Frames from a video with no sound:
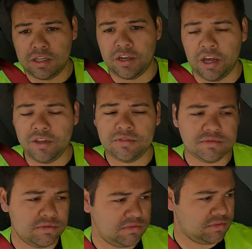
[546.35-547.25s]
you know,
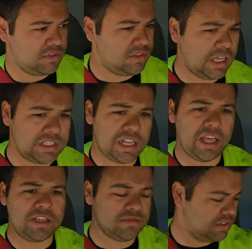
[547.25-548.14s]
that's
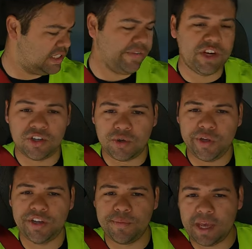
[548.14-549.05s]
like 7 odd
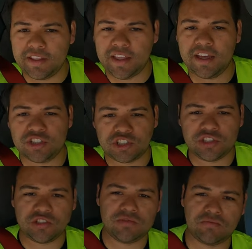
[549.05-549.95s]
quid you made there, just
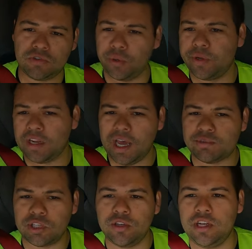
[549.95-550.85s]
doing
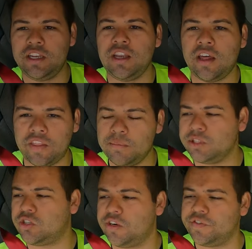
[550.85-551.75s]
absolutely nothing
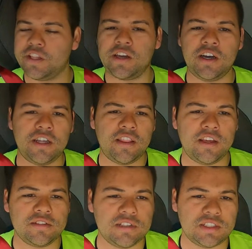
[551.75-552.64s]
but trying to find the guy
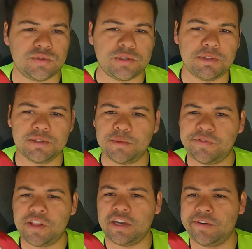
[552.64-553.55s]
that's responsible
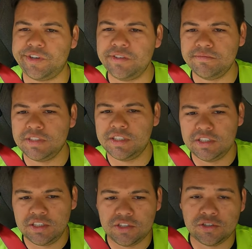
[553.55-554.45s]
for the delivery.
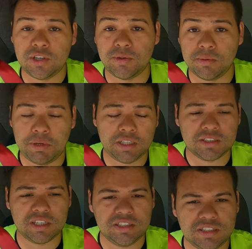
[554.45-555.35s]
So on the plus
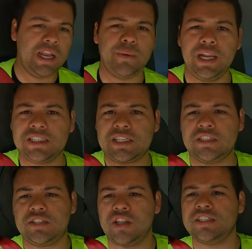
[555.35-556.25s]
side. Anyway, let's
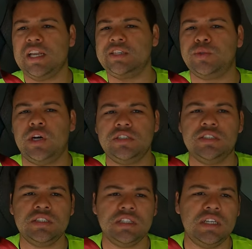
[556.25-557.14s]
get to this next one.
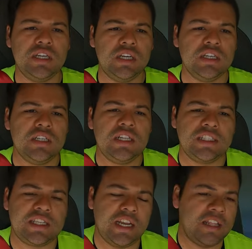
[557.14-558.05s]

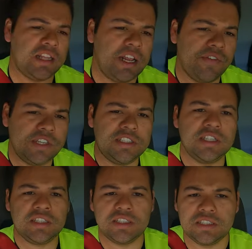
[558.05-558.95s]
Let's get it delivered
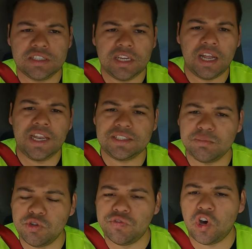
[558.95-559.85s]
and let's
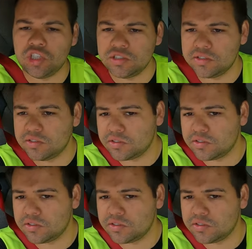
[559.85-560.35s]
move on.